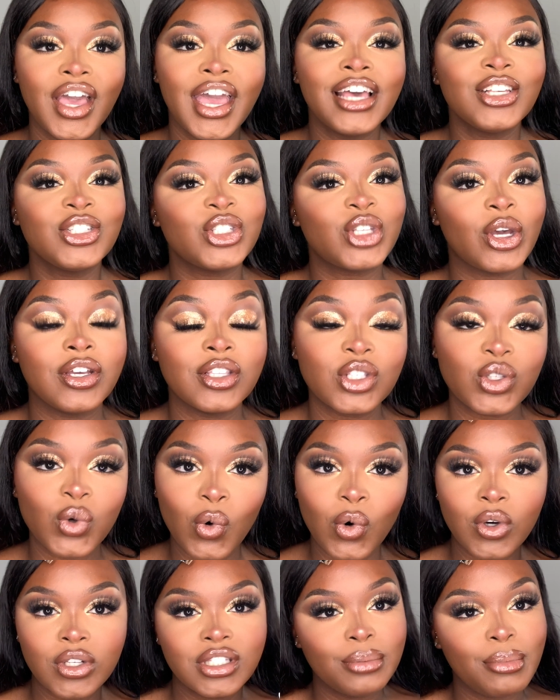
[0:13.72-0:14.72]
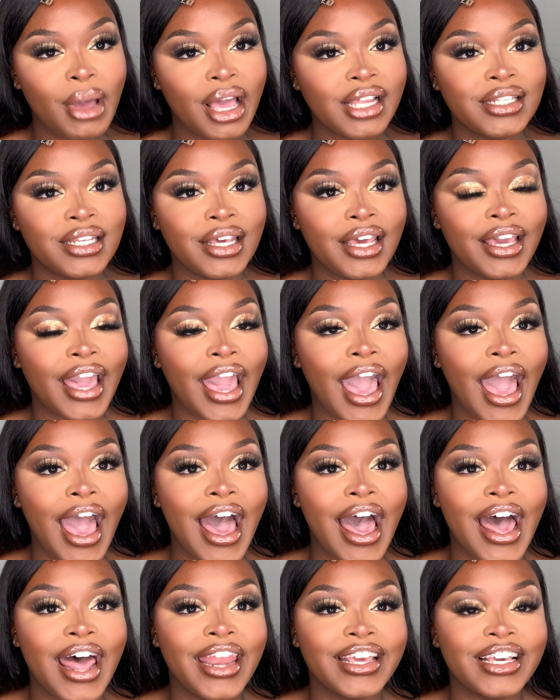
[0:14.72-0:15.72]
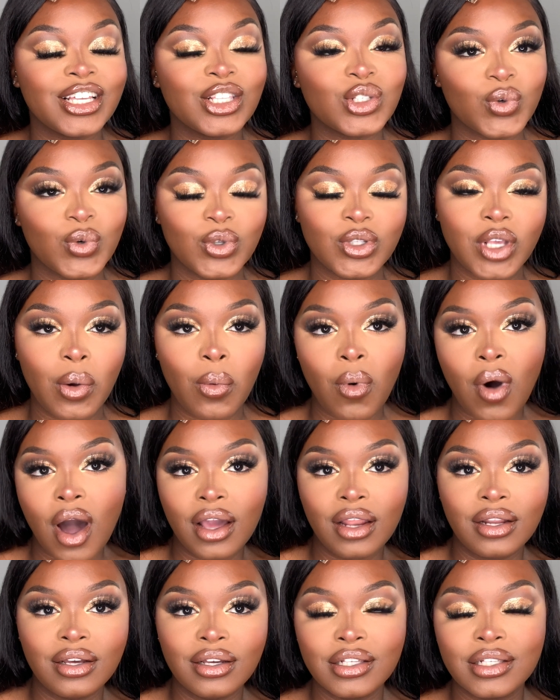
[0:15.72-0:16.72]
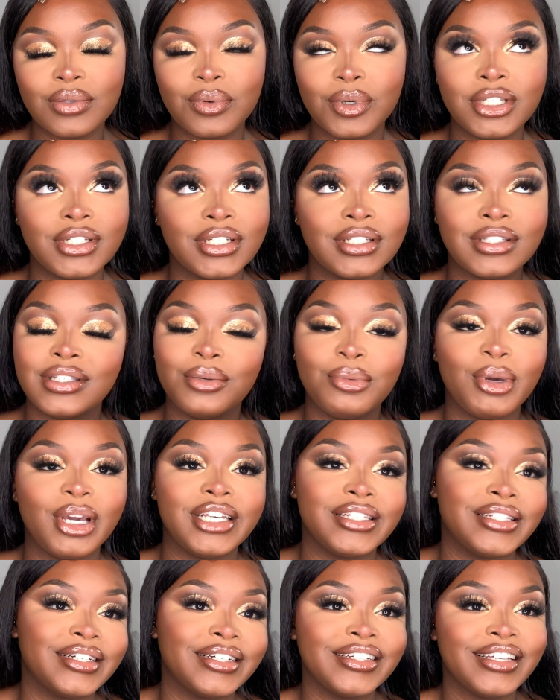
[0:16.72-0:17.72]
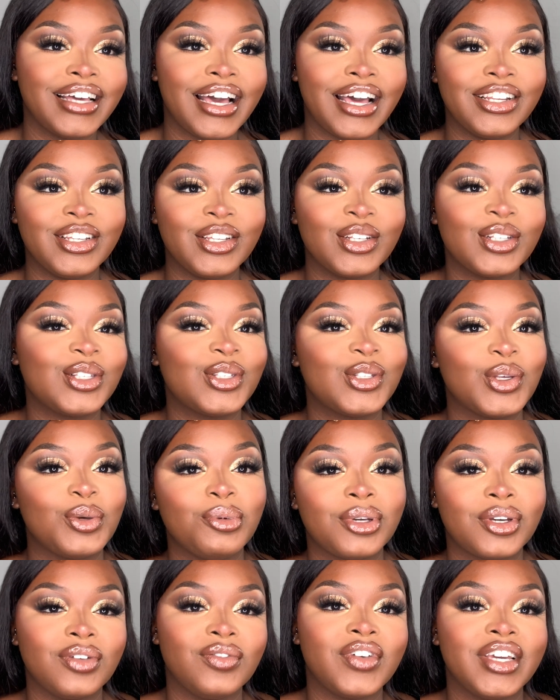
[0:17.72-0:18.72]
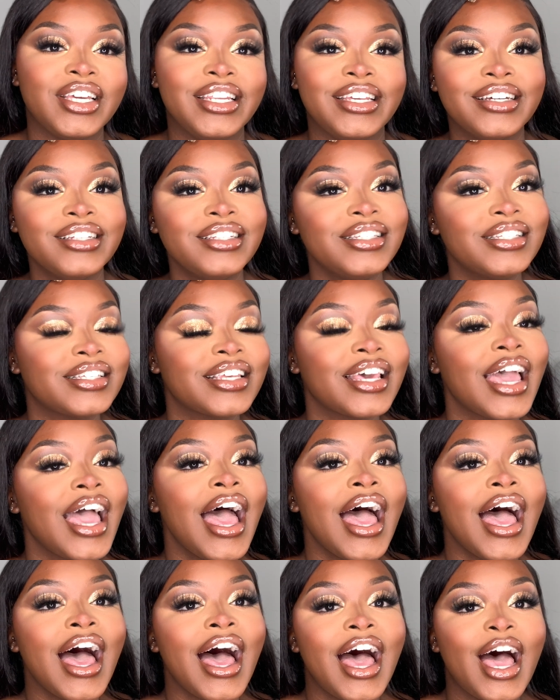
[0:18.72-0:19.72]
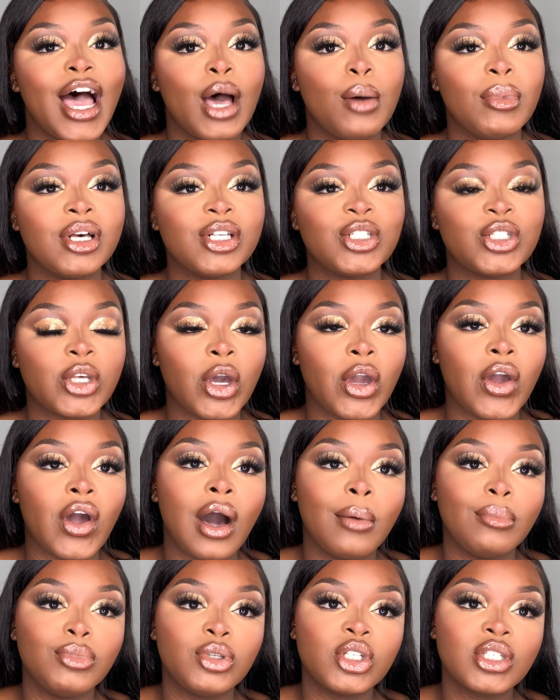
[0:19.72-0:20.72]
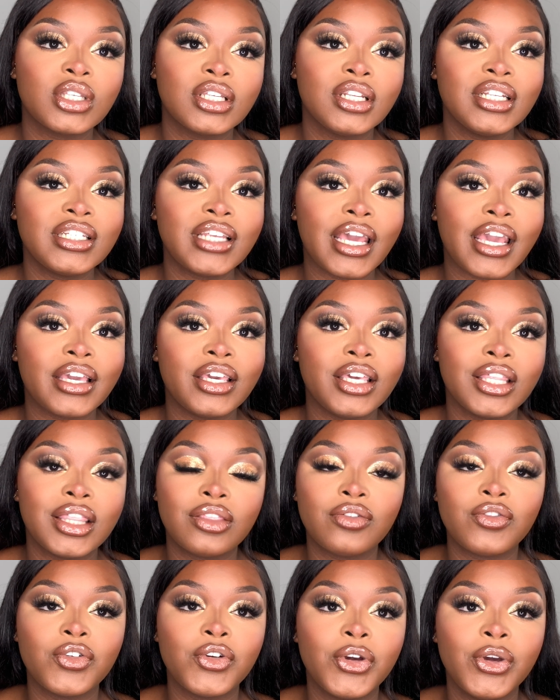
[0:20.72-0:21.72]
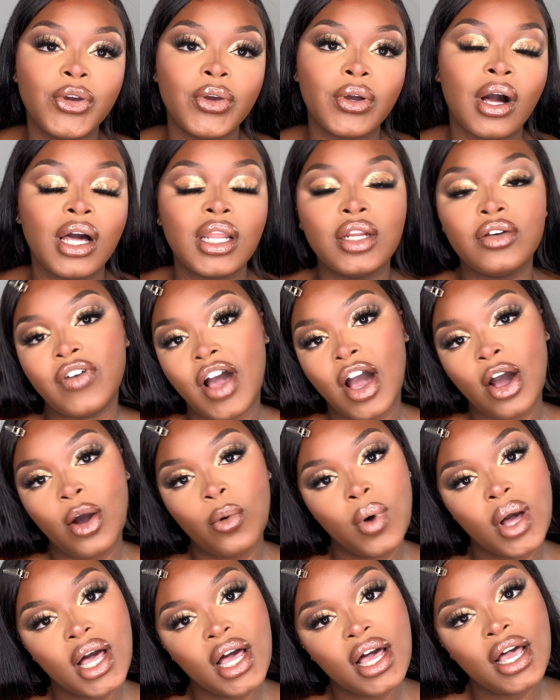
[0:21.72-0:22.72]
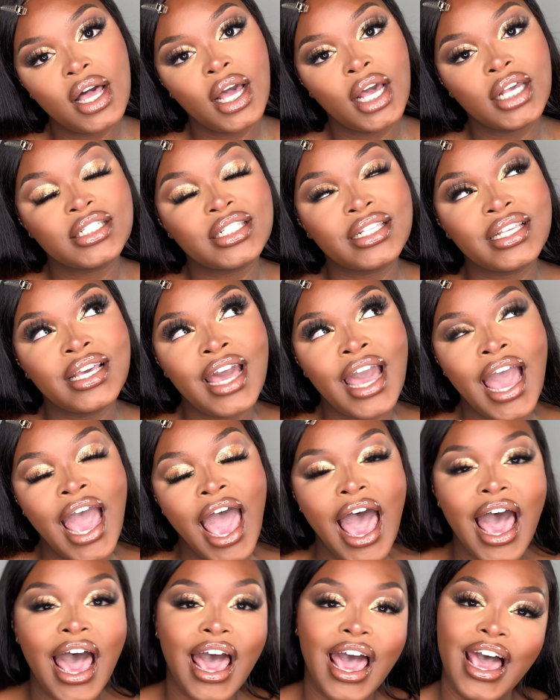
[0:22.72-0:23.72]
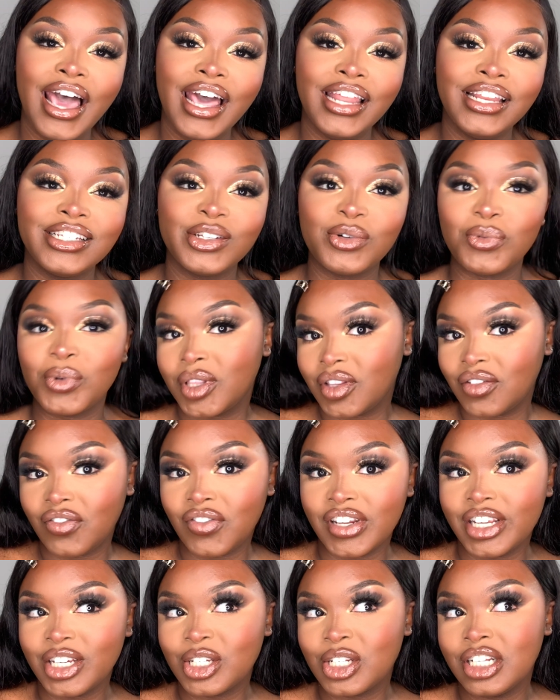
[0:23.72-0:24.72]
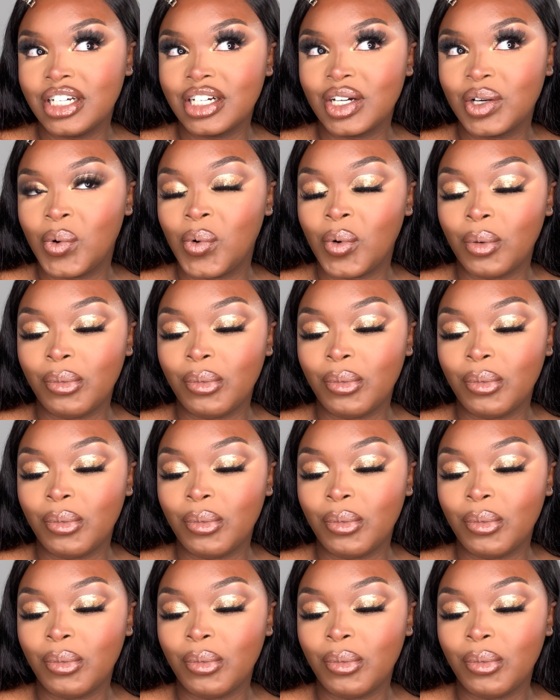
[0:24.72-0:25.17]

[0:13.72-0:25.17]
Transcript: So it's automatic and it's also wireless, which is amazing and super convenient. So I'm just going to take you through kind of how it works and what the finished look will